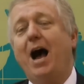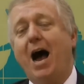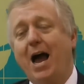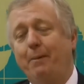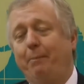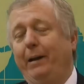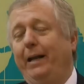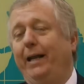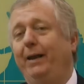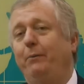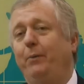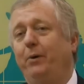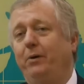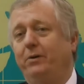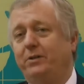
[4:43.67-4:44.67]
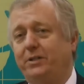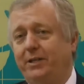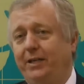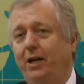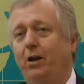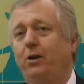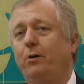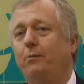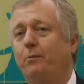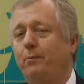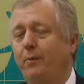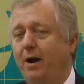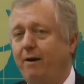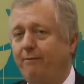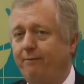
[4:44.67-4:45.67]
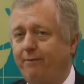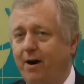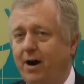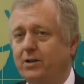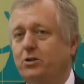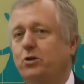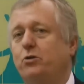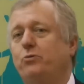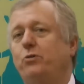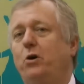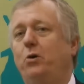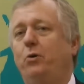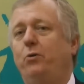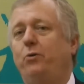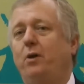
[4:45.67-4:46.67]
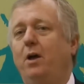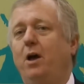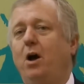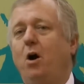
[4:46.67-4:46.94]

I believe we'll see a fast growth